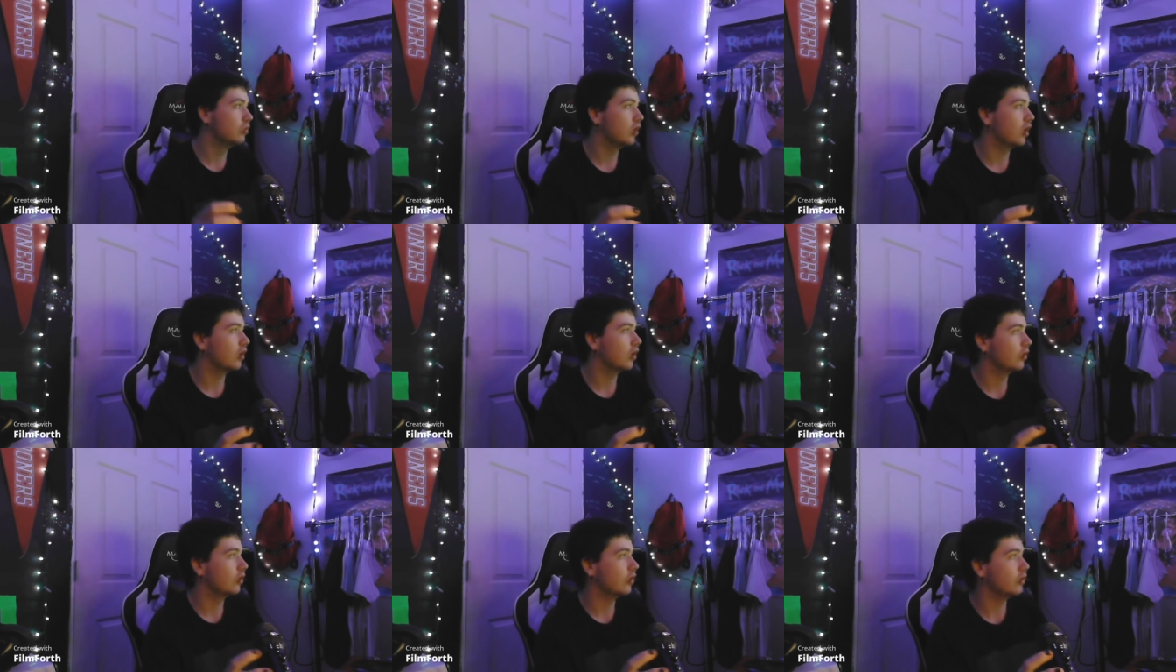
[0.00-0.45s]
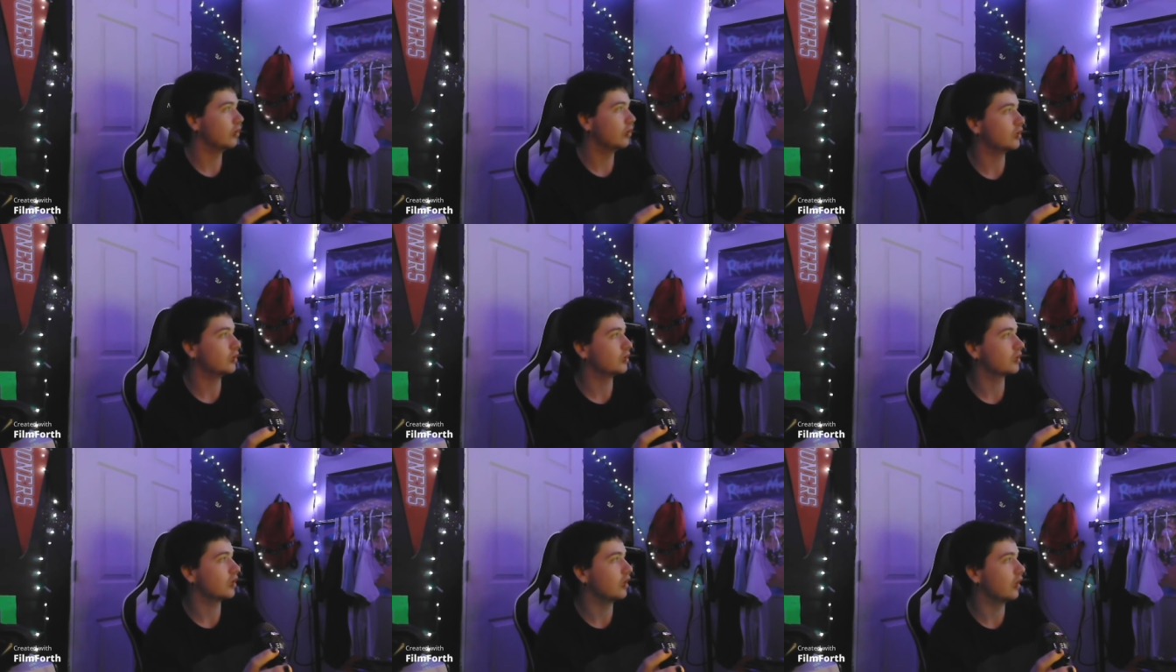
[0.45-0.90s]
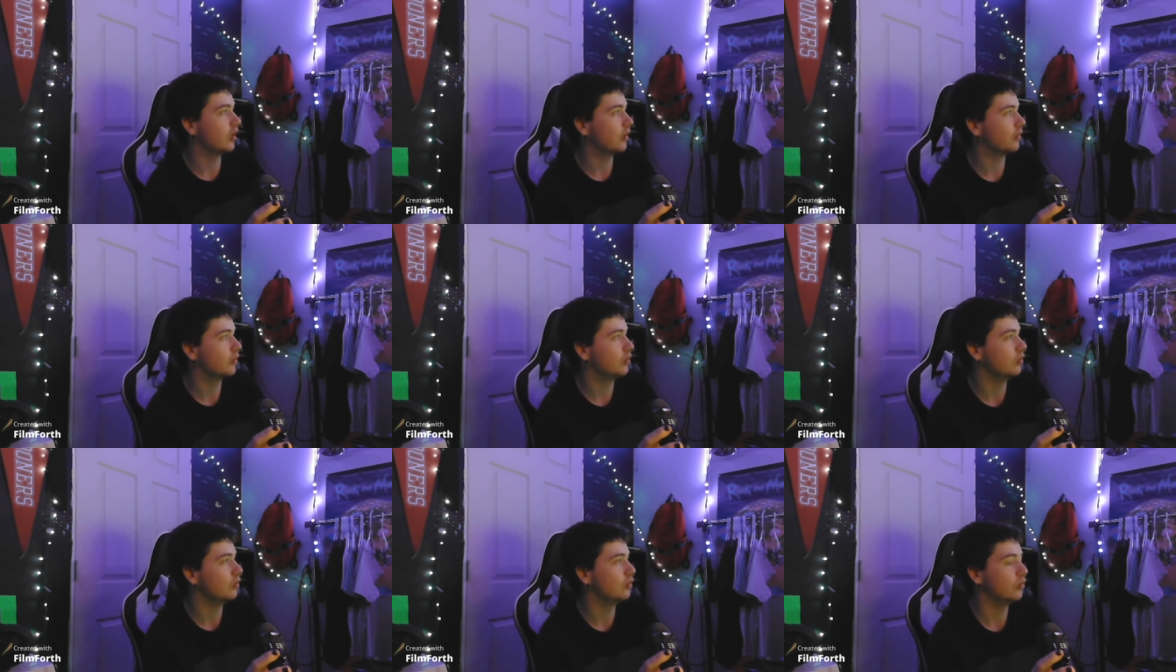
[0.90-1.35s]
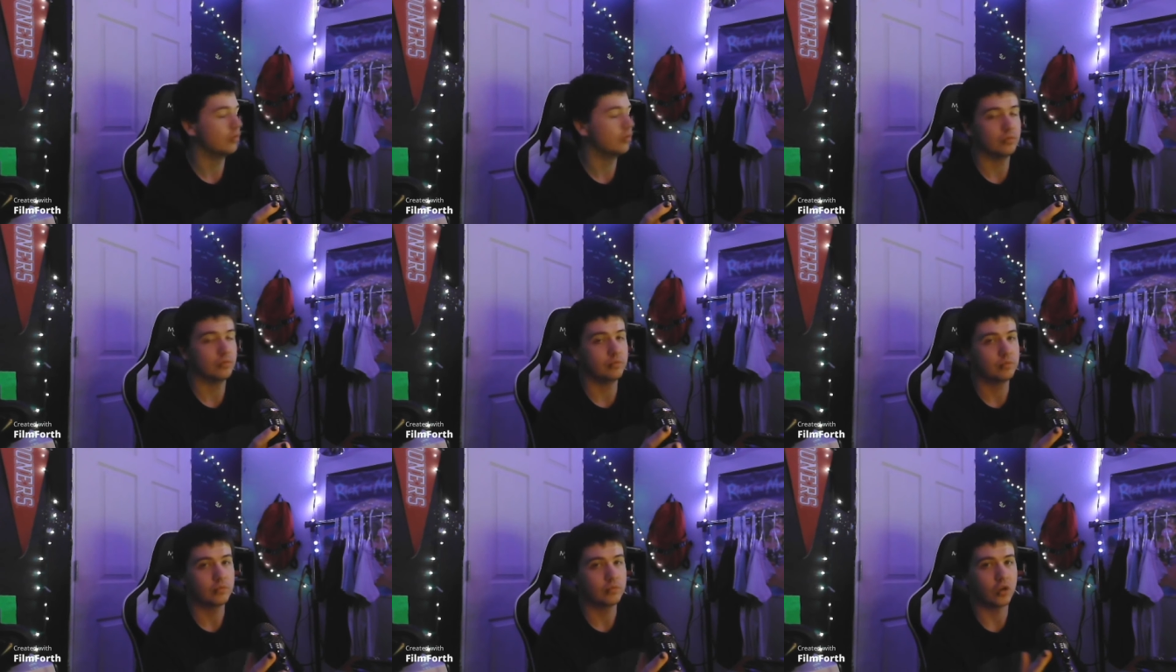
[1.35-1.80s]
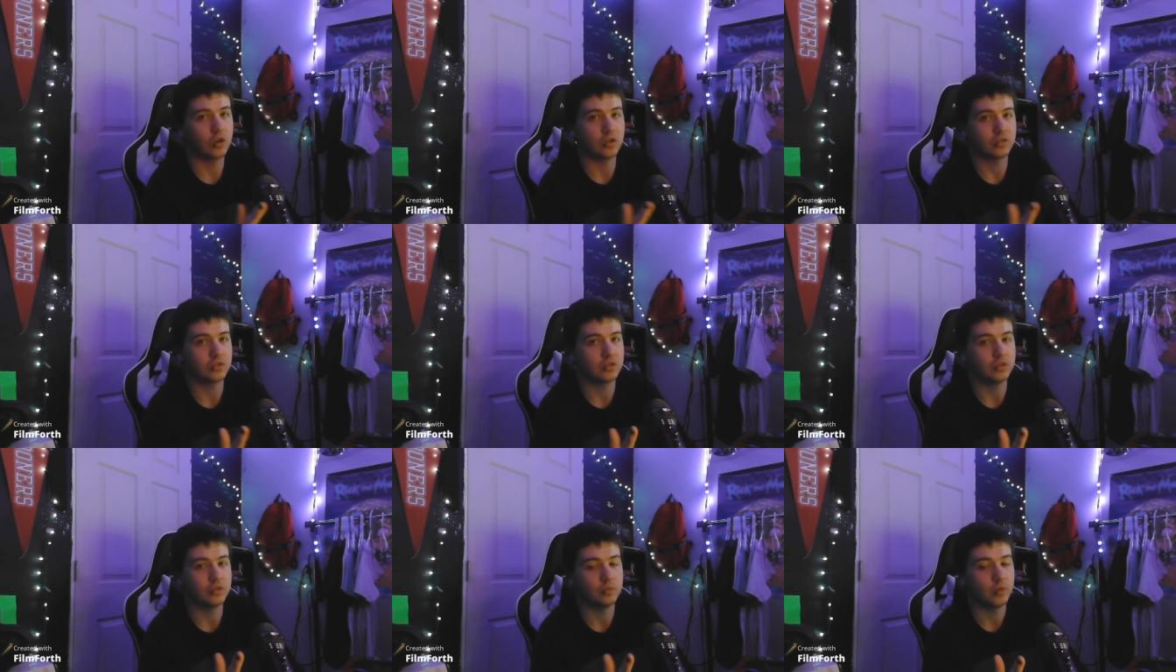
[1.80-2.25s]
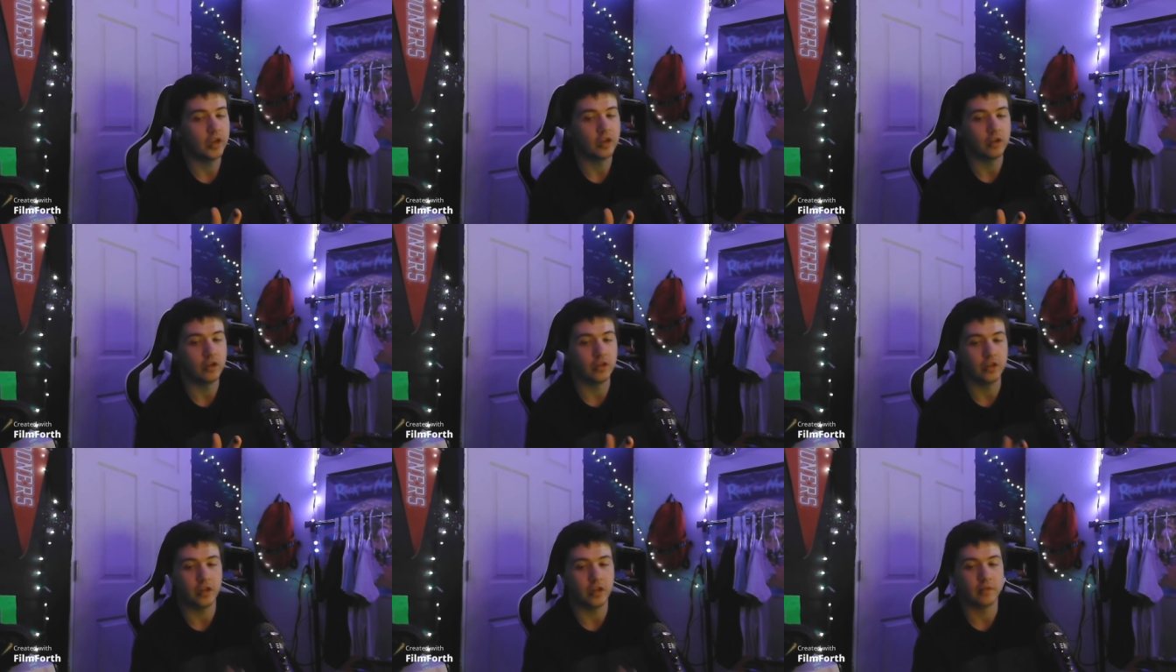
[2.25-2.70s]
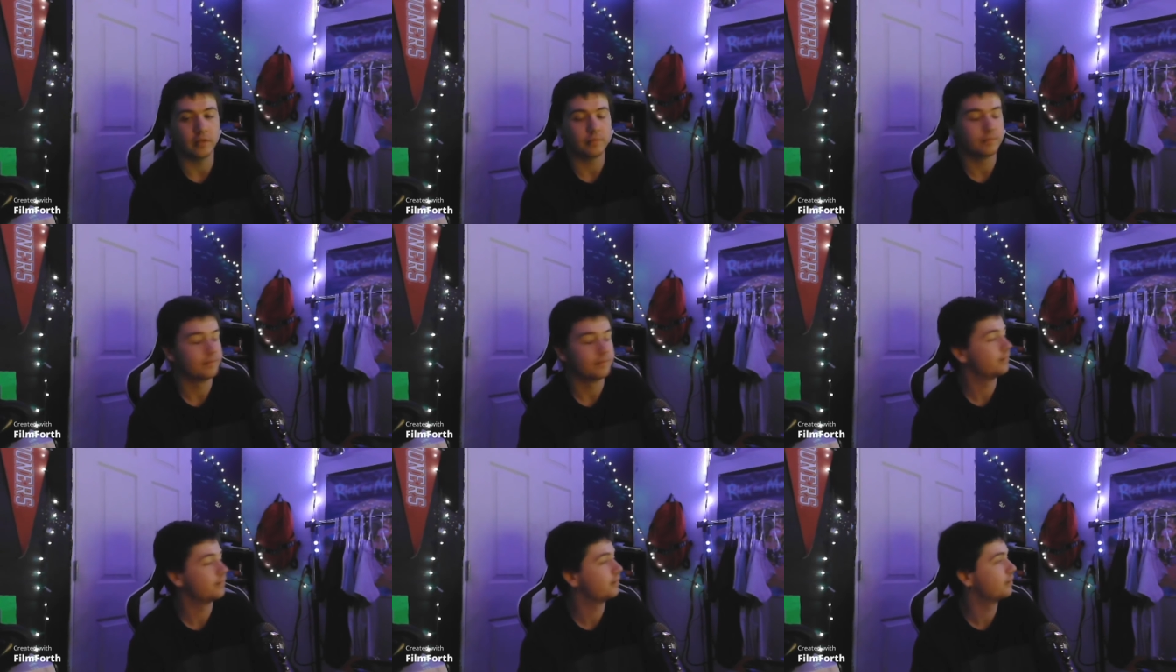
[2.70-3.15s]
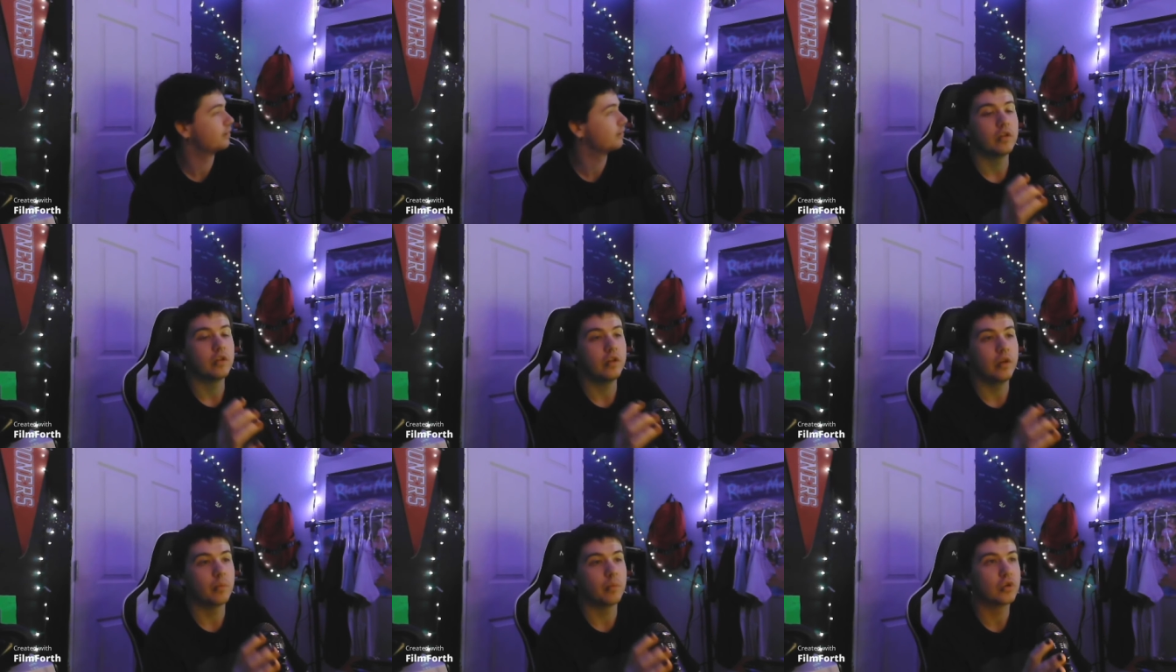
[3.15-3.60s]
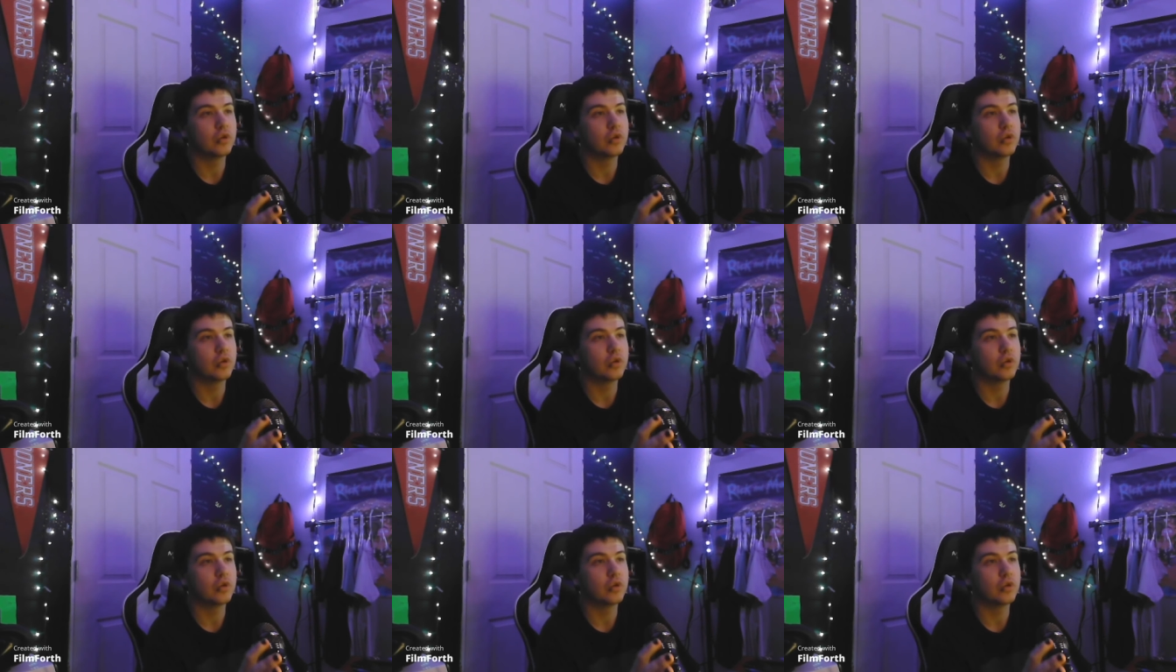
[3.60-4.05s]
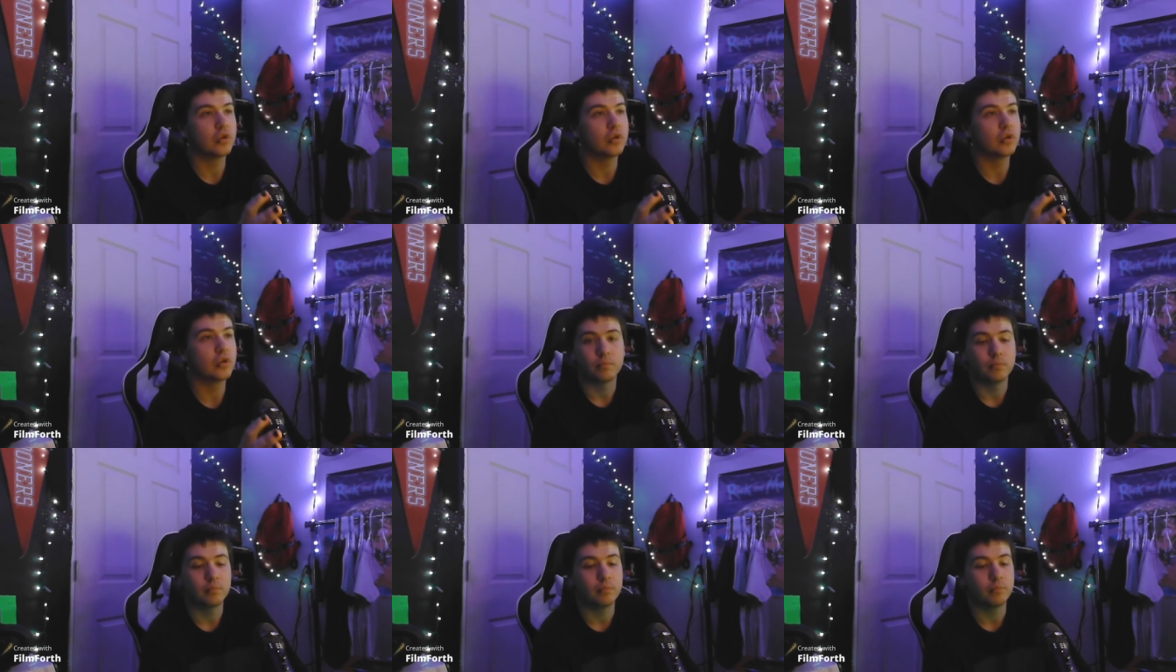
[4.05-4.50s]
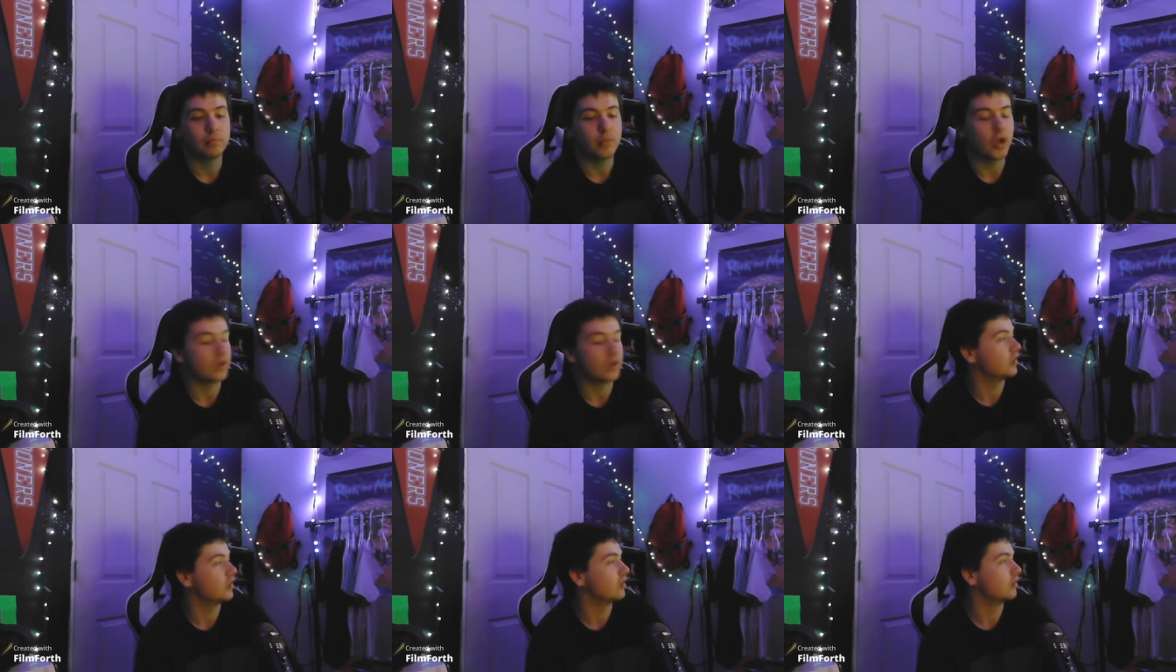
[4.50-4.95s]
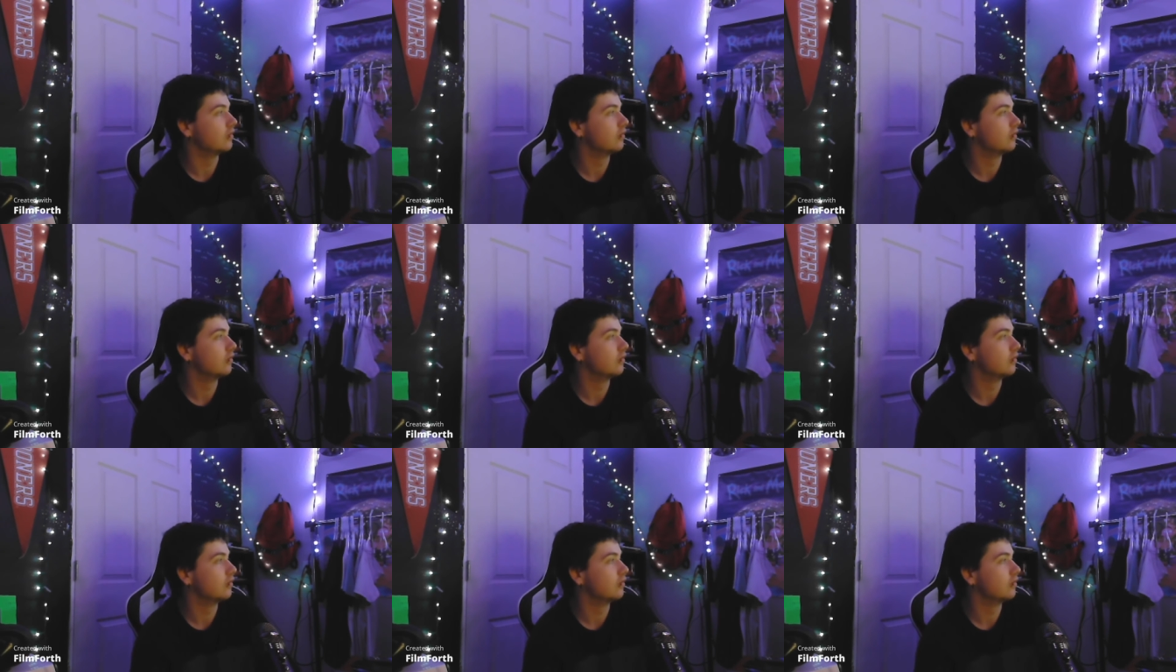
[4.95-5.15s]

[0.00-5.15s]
I don't know, you're just gonna have to honestly wait on that. Number four, boxing.